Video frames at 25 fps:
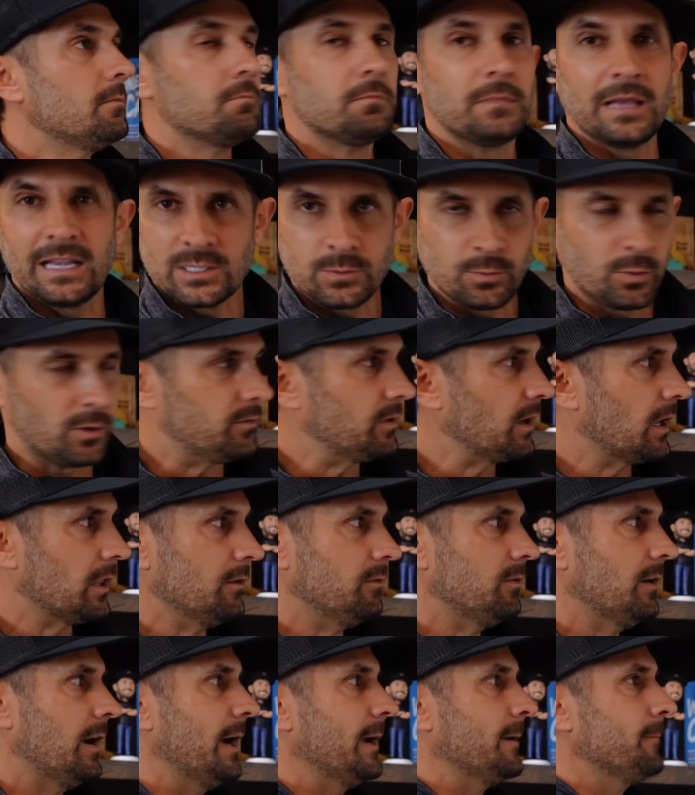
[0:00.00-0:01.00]
That's
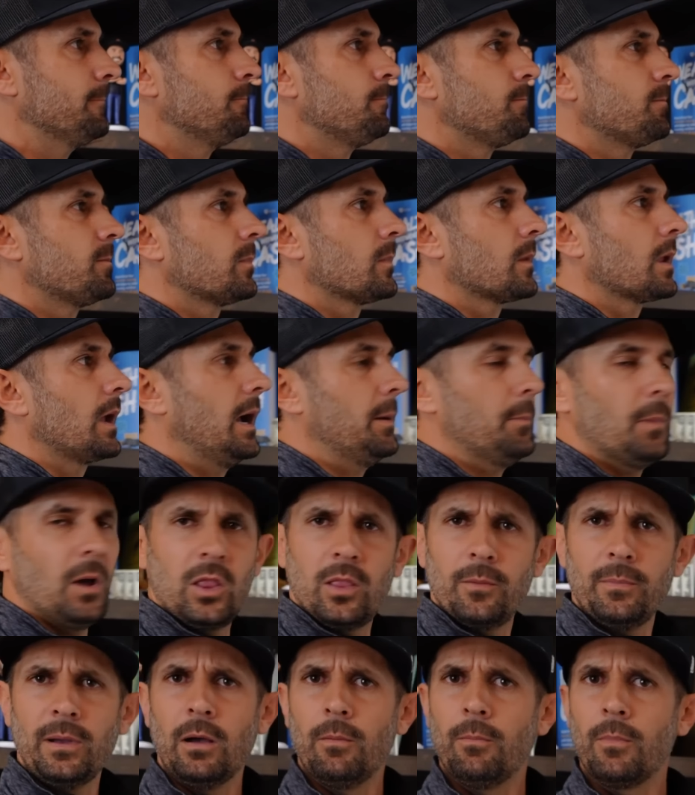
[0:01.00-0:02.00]
perfectly fine. I'm
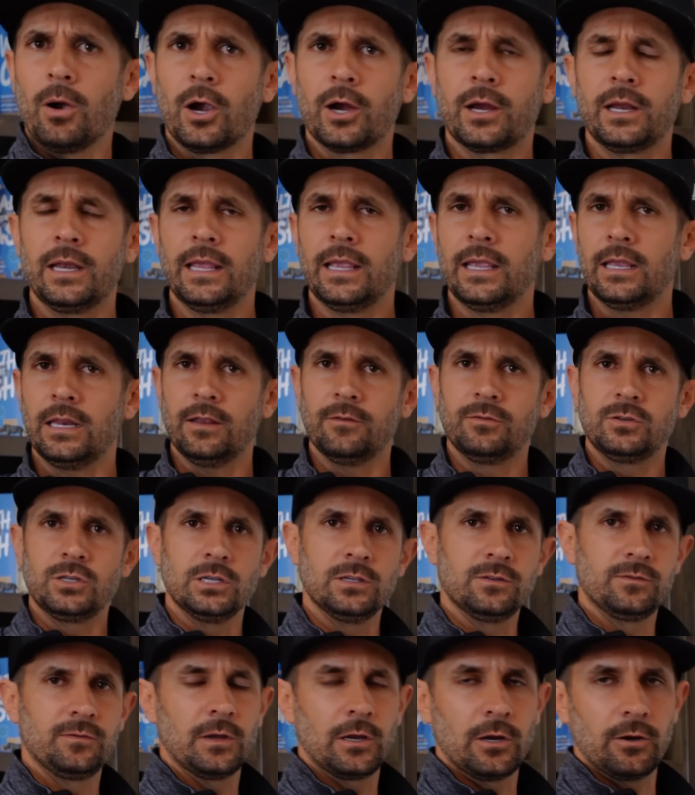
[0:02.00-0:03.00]
all about marketing, and if
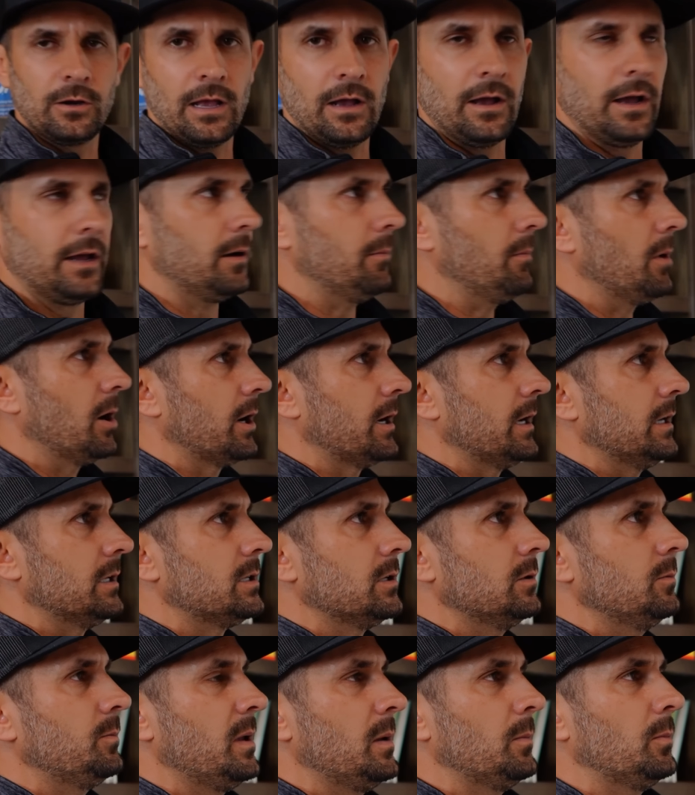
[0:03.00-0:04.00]
she's figured out how to market
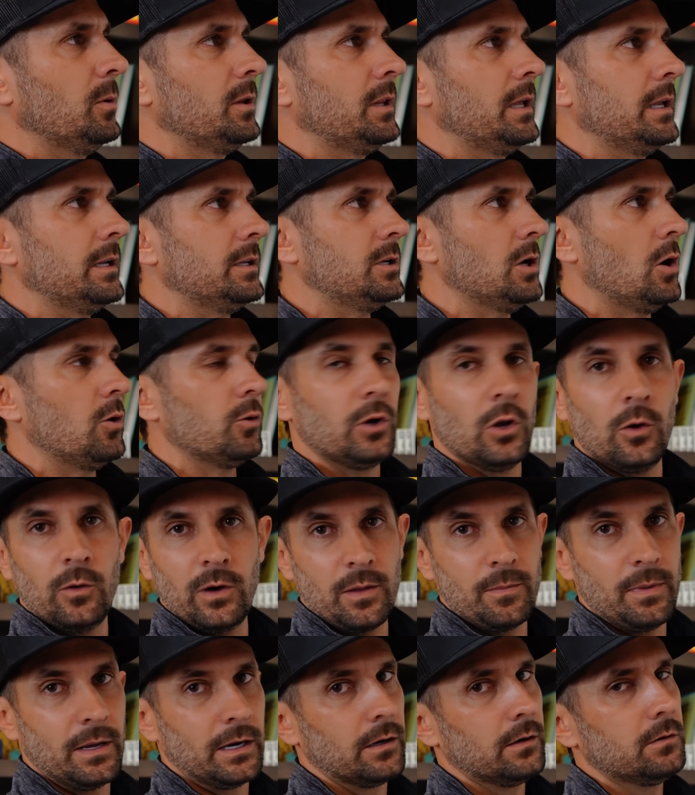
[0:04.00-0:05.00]
to people that don't know
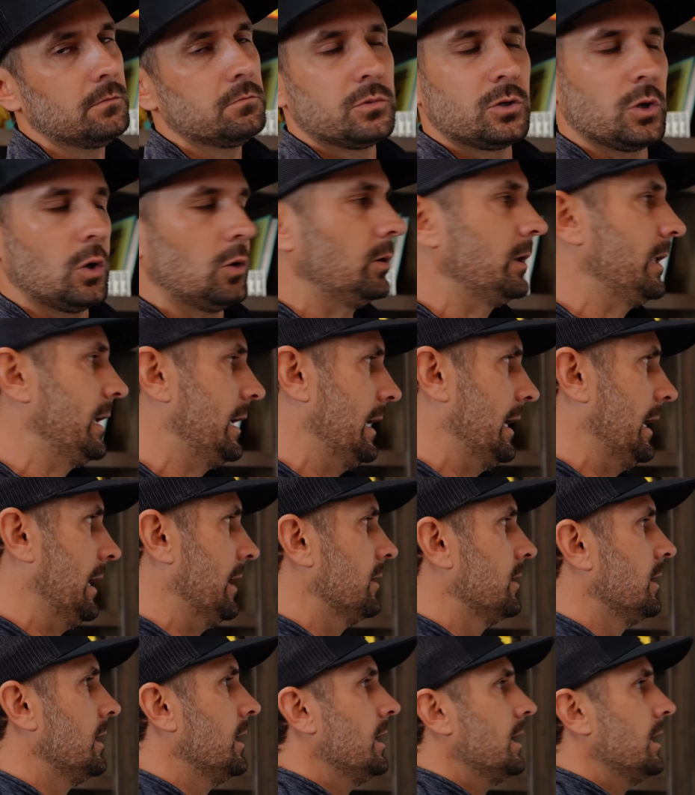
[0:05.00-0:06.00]
any better, totally get it.